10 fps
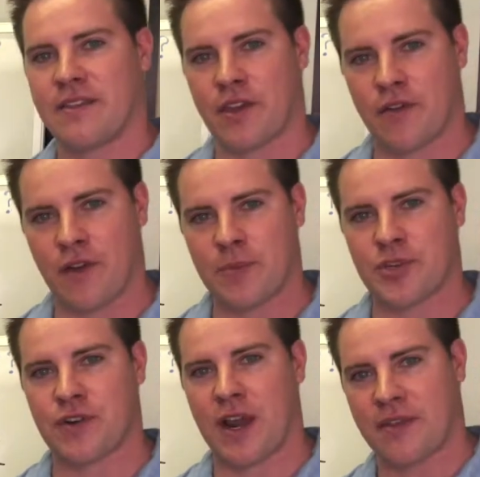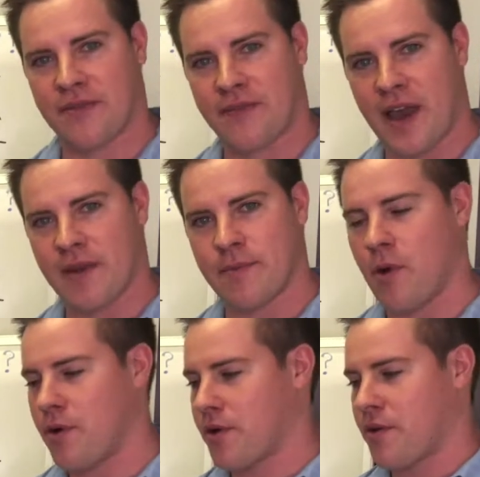the grip strength, fine
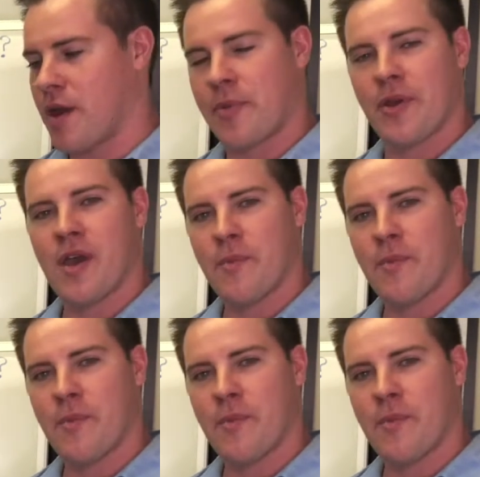motor grip,